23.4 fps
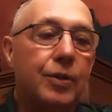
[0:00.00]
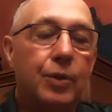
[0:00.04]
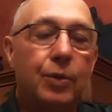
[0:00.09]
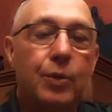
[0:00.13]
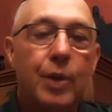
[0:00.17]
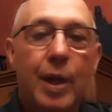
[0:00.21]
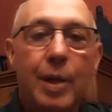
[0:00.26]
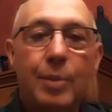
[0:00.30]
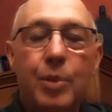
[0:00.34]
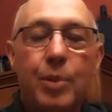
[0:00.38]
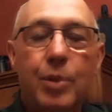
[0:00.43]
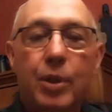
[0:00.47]
to
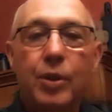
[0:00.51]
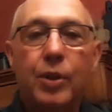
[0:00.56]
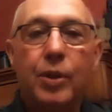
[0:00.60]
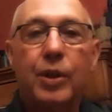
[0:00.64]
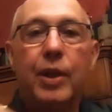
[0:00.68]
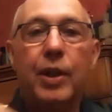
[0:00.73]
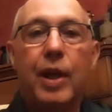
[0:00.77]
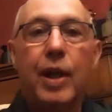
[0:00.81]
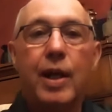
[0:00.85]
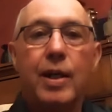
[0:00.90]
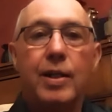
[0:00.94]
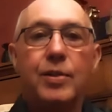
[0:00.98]
Rob
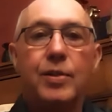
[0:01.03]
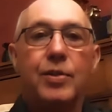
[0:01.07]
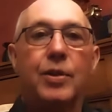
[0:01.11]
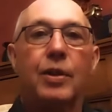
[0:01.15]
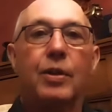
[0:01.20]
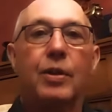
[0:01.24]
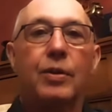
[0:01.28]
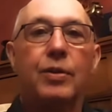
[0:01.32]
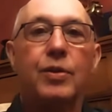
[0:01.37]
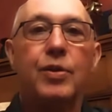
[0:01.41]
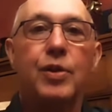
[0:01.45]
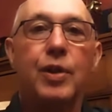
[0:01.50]
early on, so
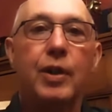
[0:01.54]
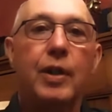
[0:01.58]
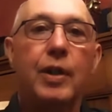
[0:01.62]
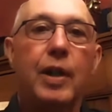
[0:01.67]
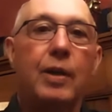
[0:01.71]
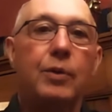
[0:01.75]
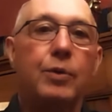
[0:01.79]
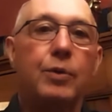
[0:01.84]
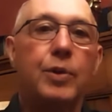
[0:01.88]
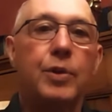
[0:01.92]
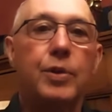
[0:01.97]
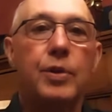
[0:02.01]
I'll share
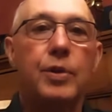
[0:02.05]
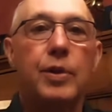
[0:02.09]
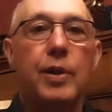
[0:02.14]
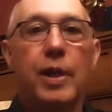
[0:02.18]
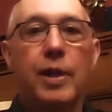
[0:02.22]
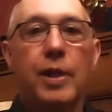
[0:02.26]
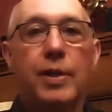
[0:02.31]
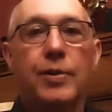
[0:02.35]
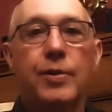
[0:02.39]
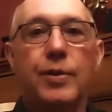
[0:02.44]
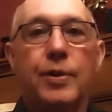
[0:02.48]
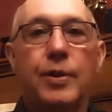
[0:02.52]
that with you
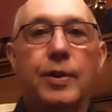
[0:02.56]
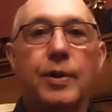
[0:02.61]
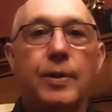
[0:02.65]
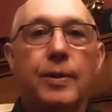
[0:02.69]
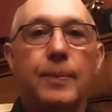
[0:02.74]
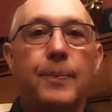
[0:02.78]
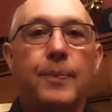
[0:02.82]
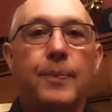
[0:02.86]
guys